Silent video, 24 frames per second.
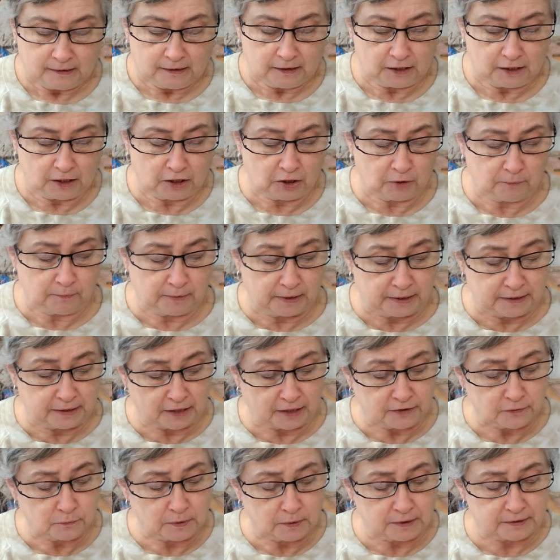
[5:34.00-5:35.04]
Um,
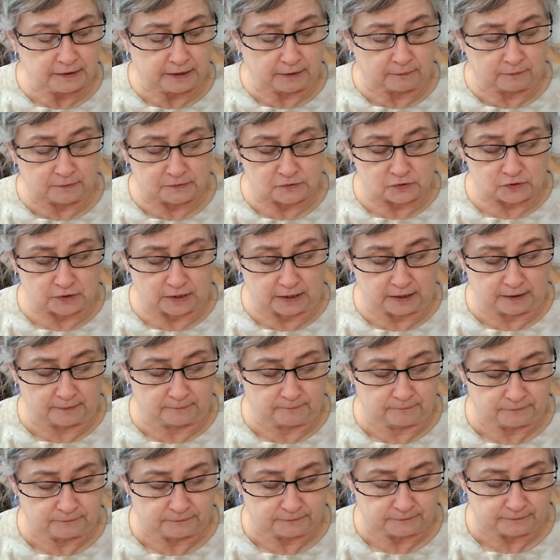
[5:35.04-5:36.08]
another one that was,
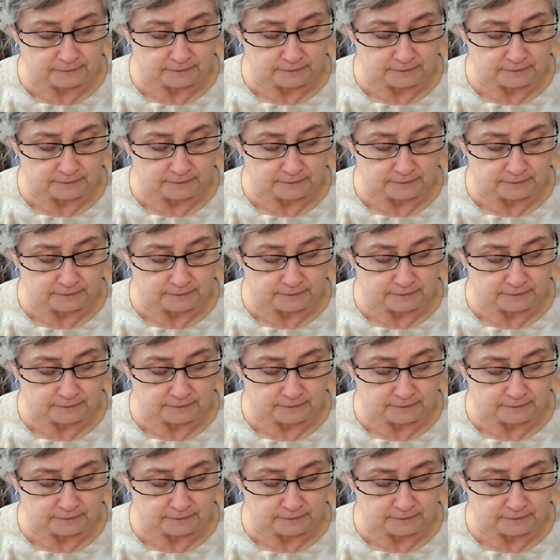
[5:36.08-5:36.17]
um,